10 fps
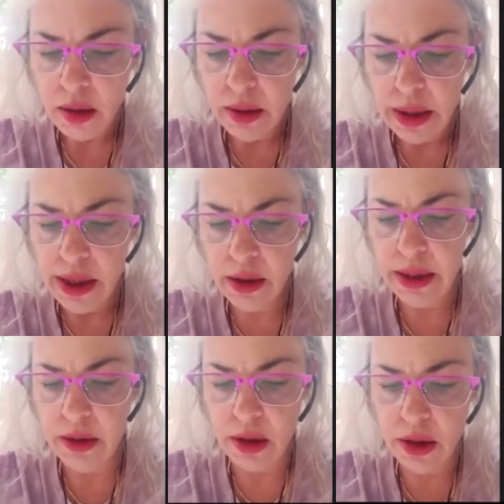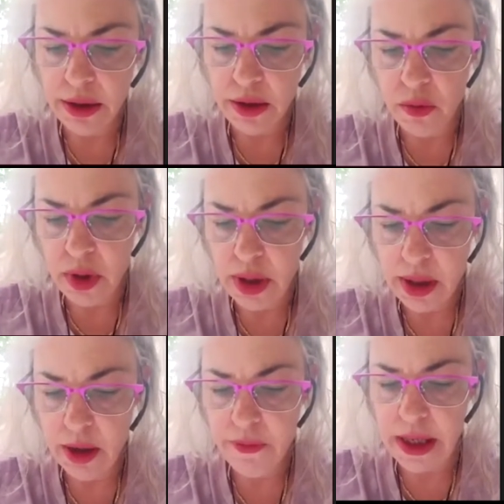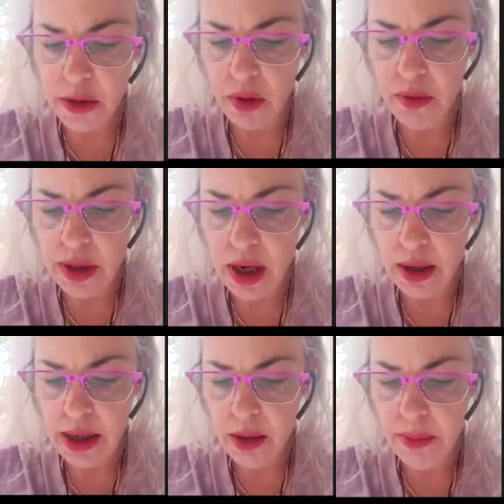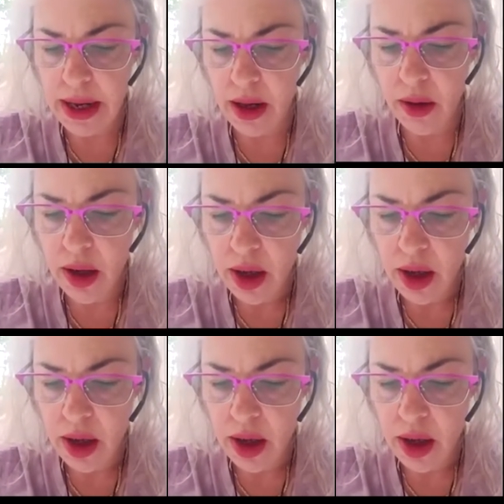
healing the earth in 1 year, if that's what we're talking about,